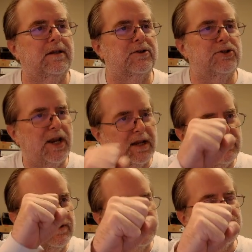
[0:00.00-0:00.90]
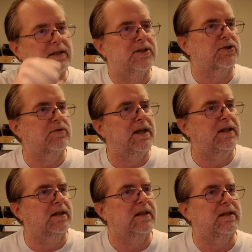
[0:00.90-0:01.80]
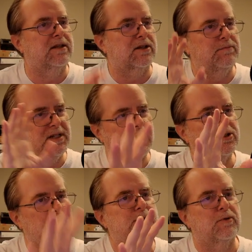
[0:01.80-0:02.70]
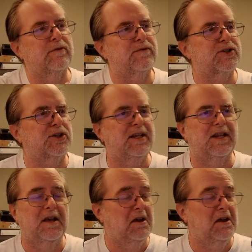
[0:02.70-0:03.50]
shaking a fist at the screen that this could be done so much more efficiently.